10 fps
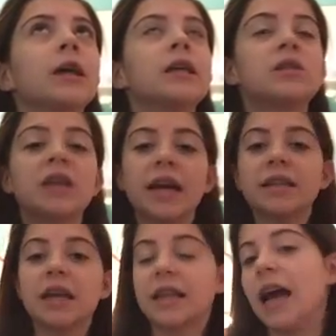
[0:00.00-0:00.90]

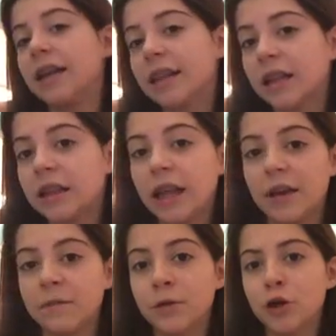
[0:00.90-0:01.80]
stands at the end of the
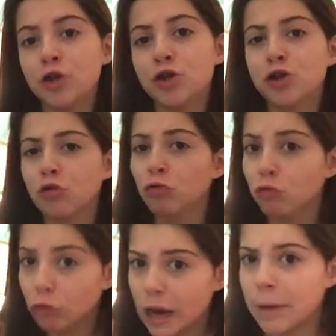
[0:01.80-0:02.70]
cliff,
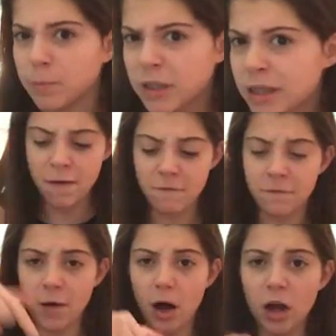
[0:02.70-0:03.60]
trips,
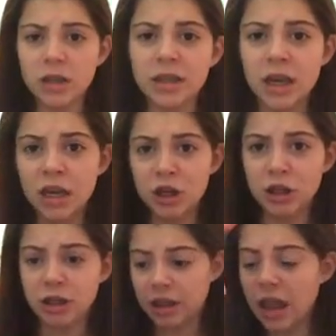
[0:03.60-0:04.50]
falls
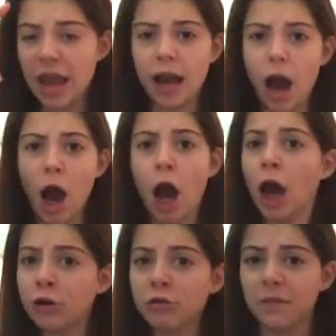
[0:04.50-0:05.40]
100
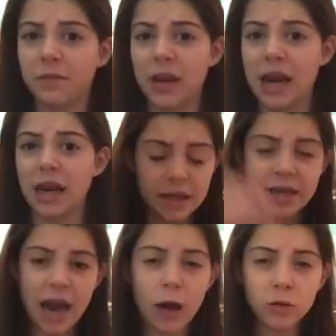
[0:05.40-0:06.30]
feet
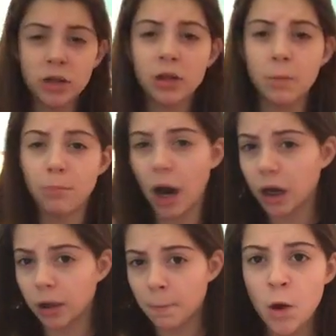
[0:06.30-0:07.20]
down to the
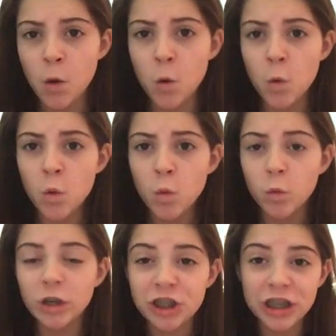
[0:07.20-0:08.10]
bottom.
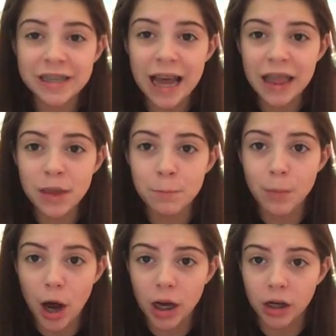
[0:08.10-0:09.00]
When she's at the
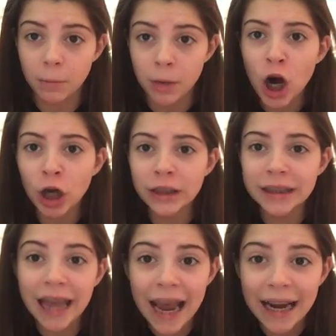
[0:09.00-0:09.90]
bottom, her
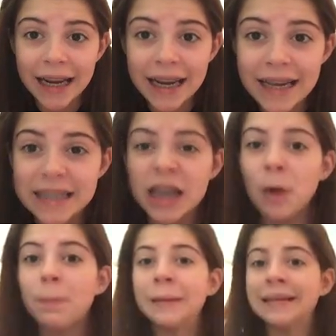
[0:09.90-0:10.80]
leg is
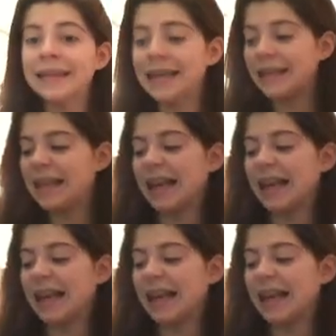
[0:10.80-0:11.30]
completely